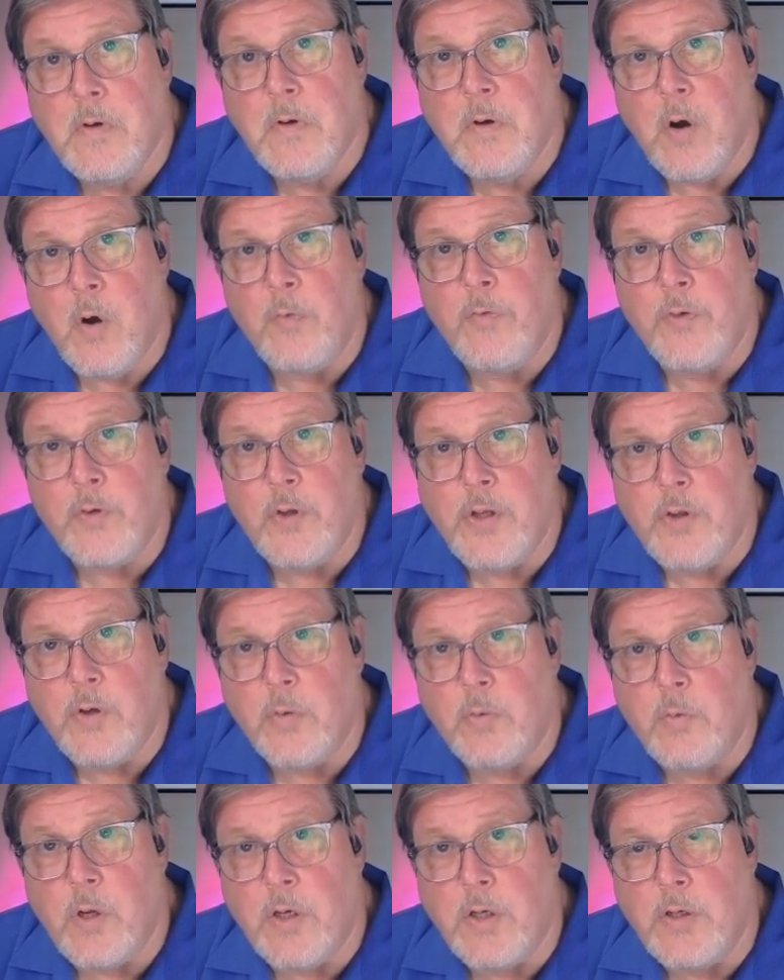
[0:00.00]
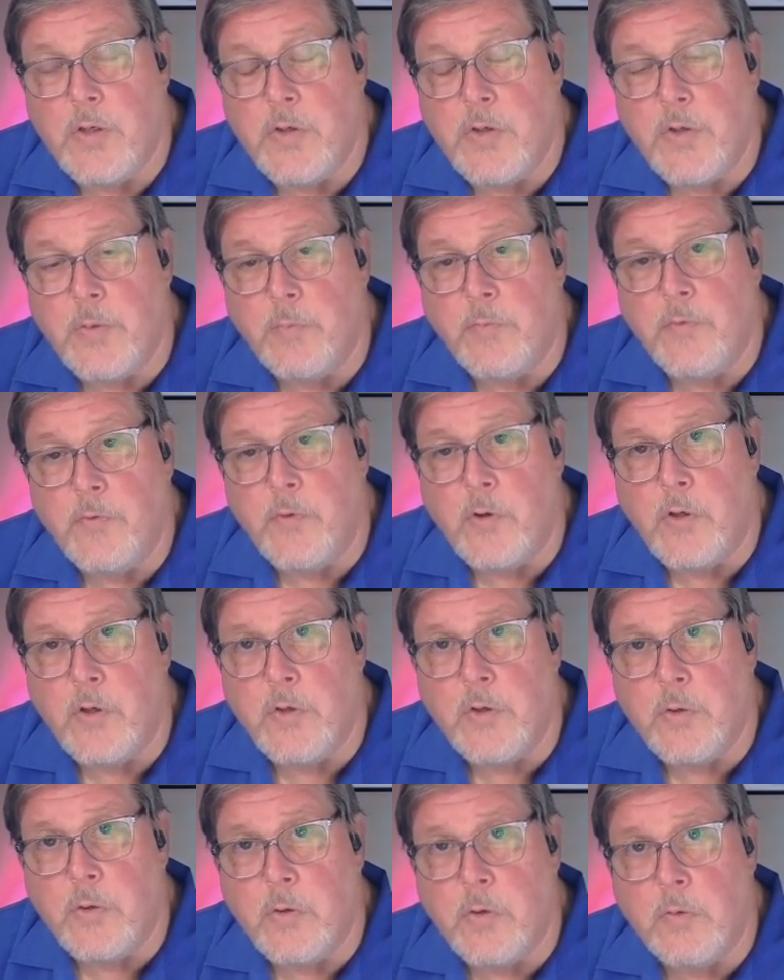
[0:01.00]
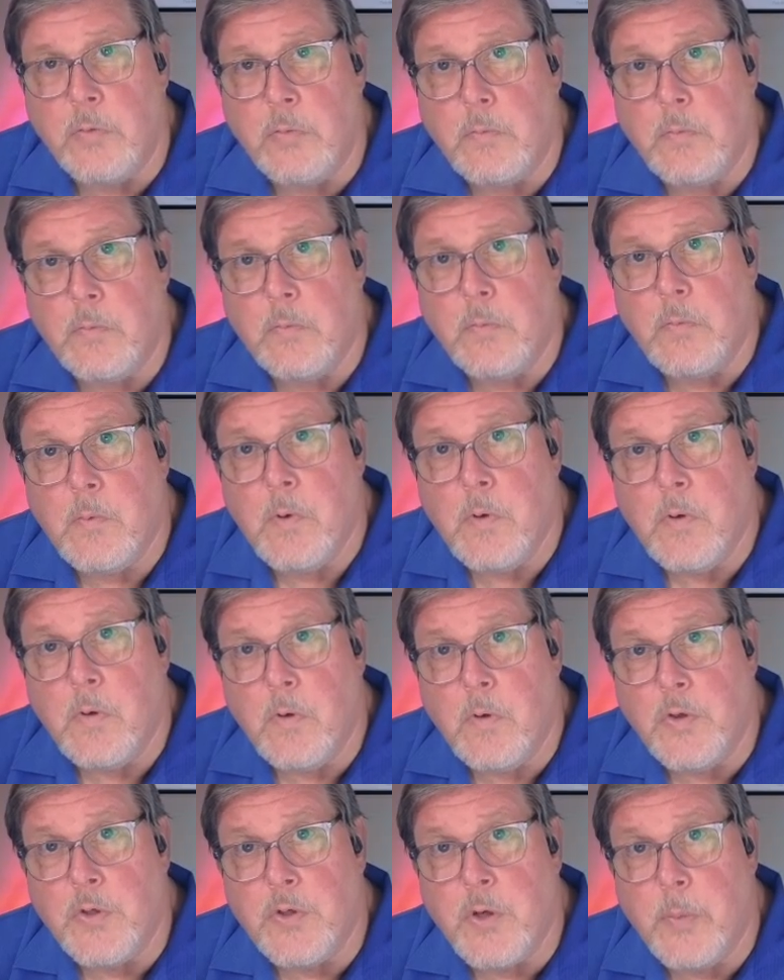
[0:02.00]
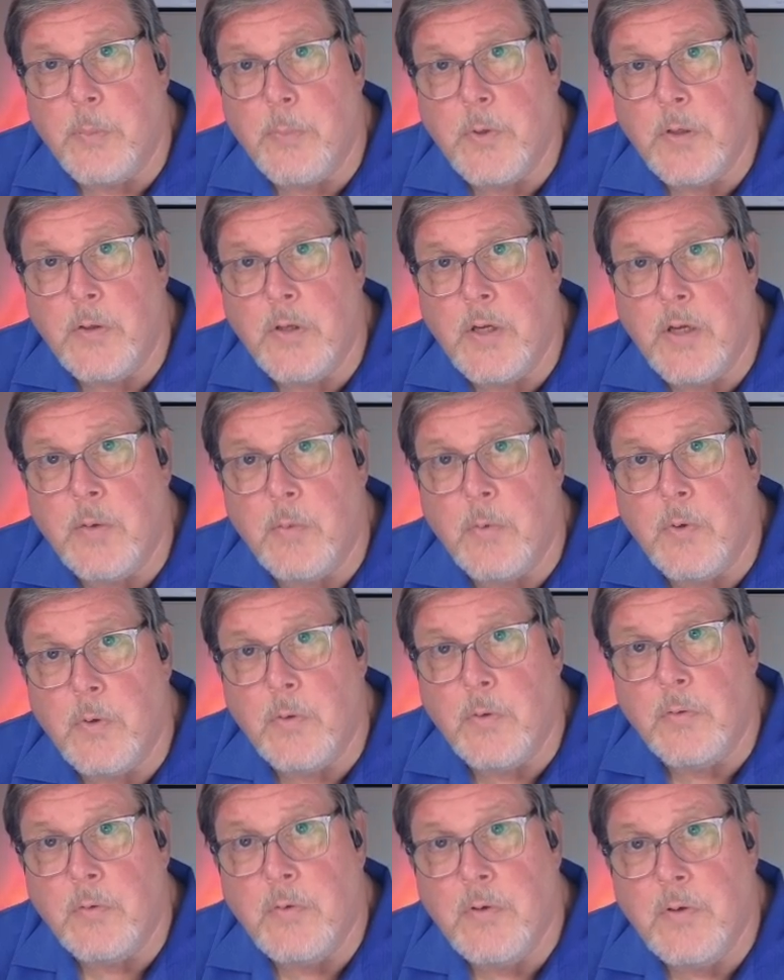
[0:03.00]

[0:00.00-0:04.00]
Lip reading: Hopefully, they'll run into some furniture or something that will,